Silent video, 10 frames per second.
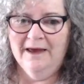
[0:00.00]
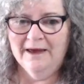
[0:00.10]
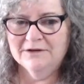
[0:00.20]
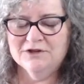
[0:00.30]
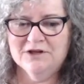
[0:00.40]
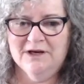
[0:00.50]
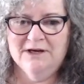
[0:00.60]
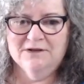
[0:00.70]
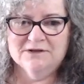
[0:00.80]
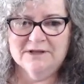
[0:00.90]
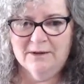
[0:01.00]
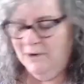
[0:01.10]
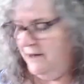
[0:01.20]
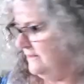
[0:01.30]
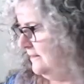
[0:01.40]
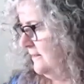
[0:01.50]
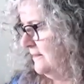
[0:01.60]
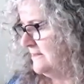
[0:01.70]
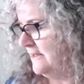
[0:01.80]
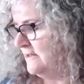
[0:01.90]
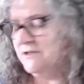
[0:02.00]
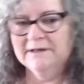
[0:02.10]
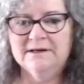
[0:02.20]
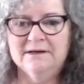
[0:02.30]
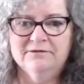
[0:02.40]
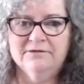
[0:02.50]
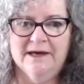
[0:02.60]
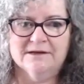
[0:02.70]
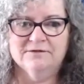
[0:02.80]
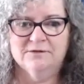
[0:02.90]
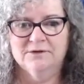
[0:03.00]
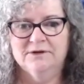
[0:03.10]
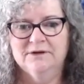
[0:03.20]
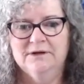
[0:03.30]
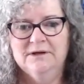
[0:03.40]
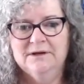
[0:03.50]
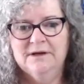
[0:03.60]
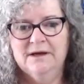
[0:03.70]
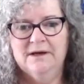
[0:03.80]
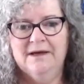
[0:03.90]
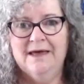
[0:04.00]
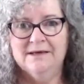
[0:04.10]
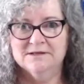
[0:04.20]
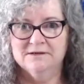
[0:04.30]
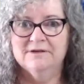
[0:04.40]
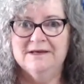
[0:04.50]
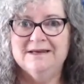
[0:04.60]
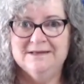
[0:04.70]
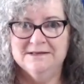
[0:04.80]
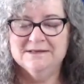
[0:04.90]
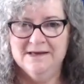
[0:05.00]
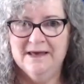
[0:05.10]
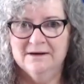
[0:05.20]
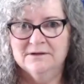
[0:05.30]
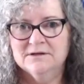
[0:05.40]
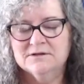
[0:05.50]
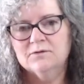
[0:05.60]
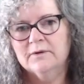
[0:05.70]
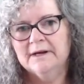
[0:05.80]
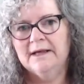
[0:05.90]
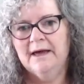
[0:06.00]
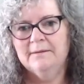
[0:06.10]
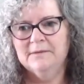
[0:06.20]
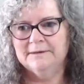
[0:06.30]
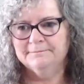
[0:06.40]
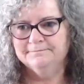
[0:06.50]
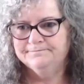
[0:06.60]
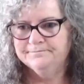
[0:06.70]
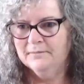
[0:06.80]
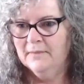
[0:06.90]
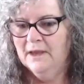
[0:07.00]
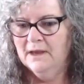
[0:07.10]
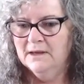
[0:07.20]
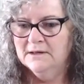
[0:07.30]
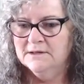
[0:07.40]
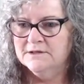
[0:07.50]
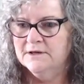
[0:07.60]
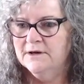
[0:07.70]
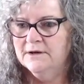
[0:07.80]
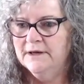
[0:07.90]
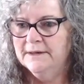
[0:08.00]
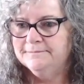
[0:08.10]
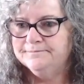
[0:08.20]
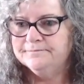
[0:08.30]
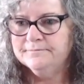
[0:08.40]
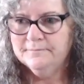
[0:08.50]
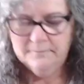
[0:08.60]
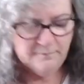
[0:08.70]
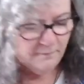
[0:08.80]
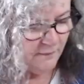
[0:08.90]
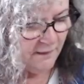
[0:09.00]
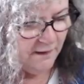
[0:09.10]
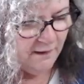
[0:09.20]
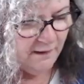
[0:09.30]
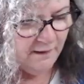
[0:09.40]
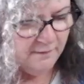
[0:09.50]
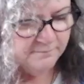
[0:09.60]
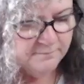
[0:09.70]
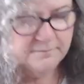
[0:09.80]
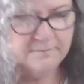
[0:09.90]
it change that way that it is actually a fact for you, as if it is now, that it's already happening. So that's